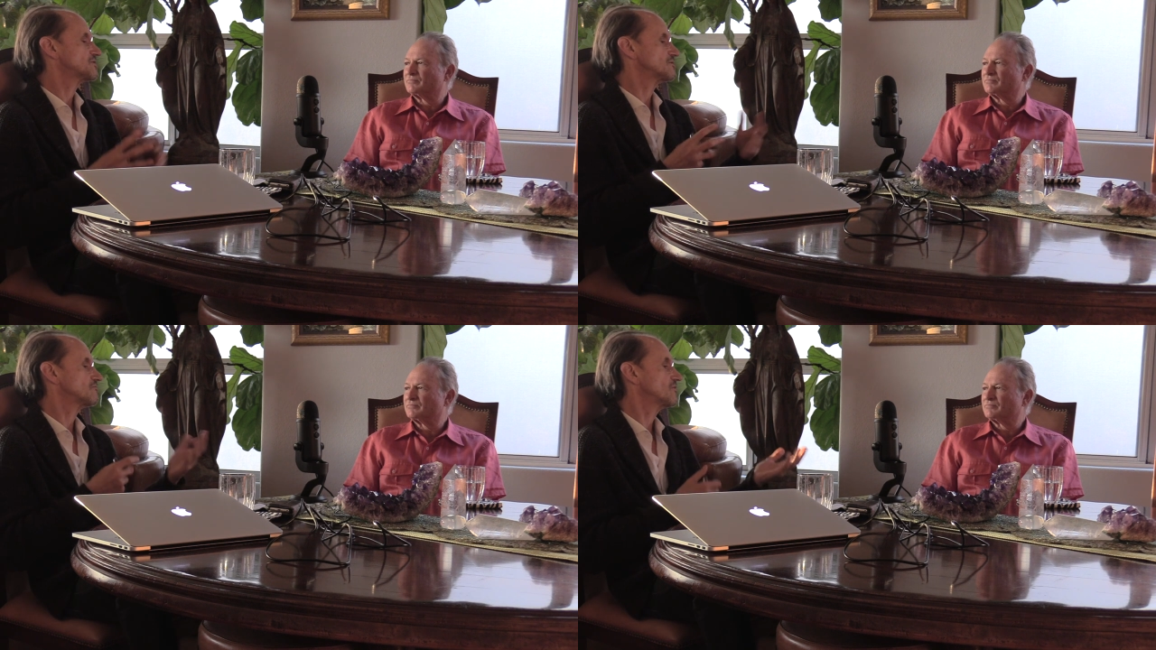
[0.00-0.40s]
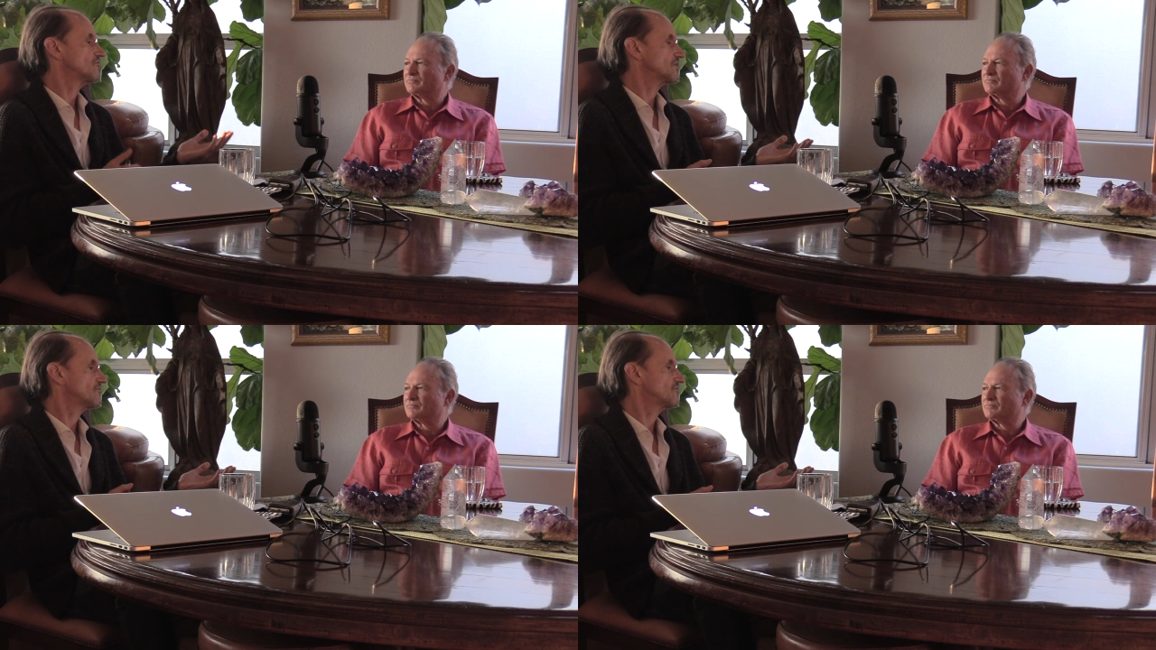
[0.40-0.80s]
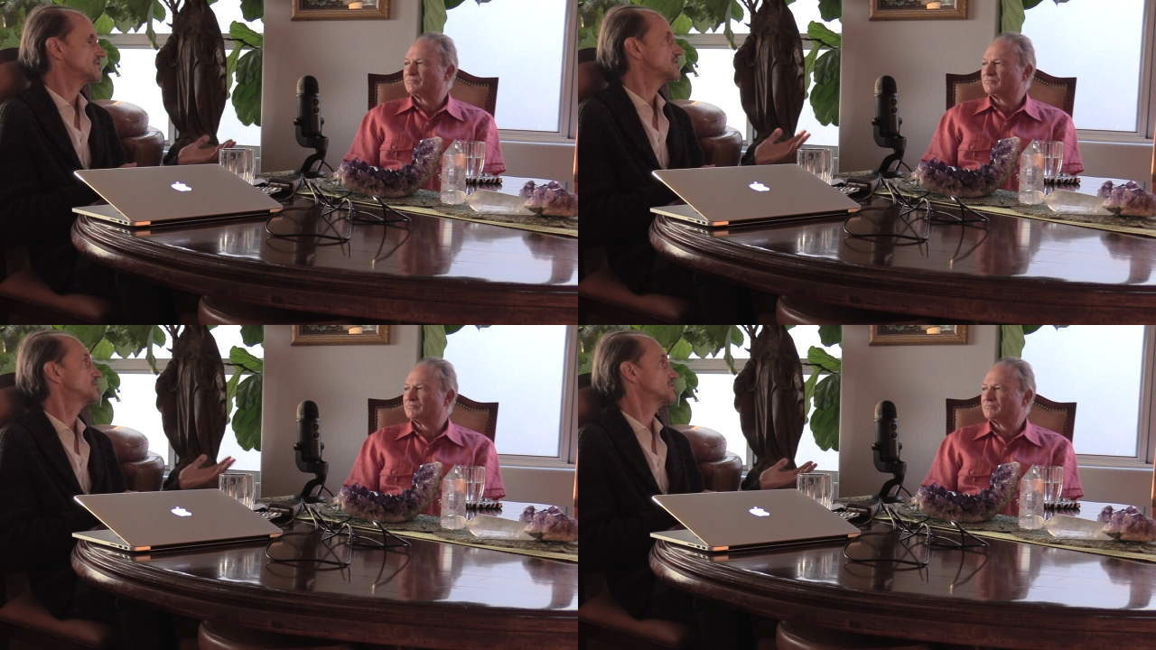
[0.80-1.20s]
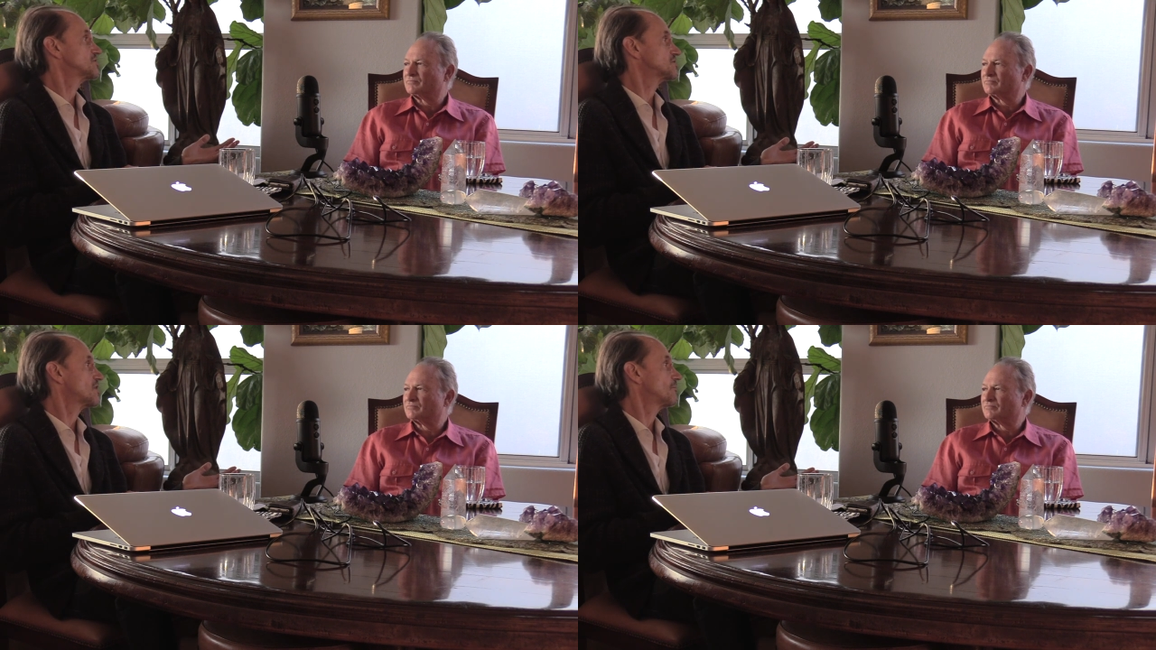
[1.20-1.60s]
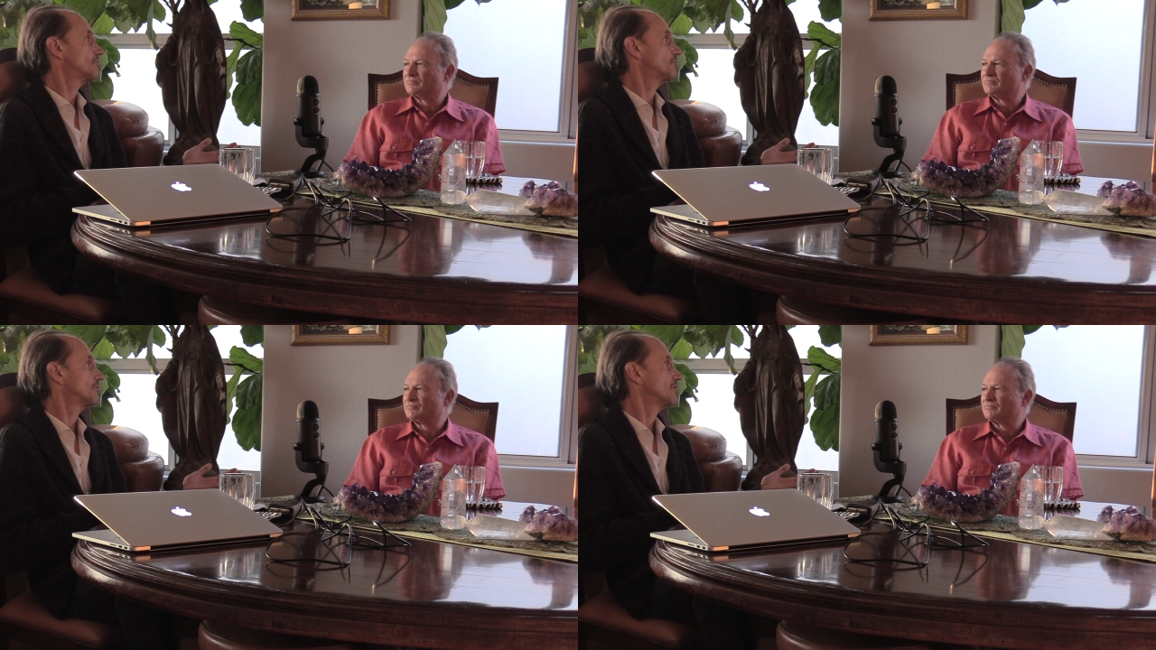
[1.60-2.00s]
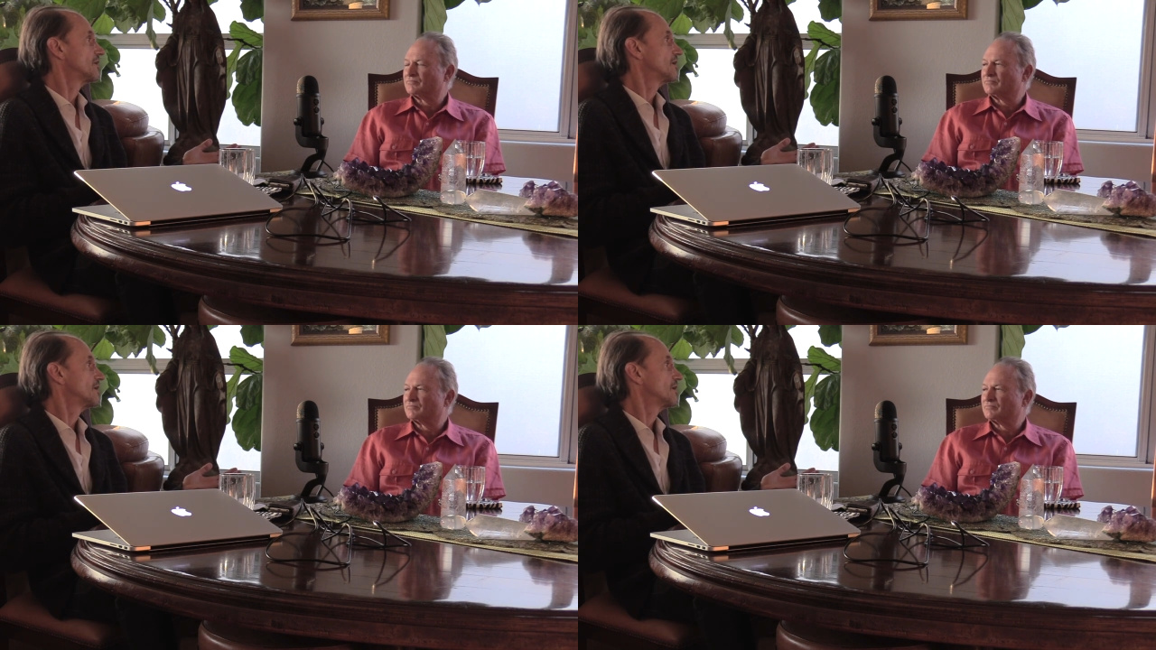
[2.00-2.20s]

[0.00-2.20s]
Speaker 1: Now, that's a facetious example.